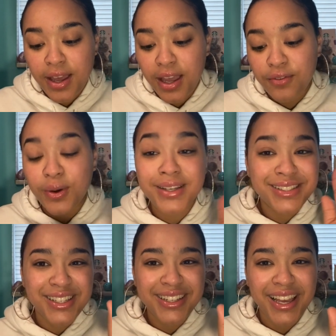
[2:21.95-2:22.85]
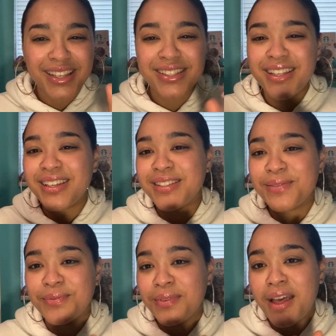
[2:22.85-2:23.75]
If you guys didn't guess this,
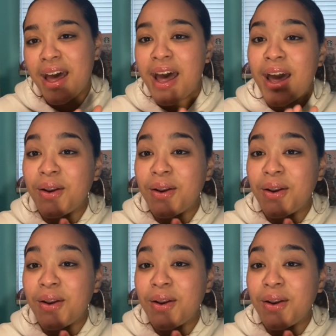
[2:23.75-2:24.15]
I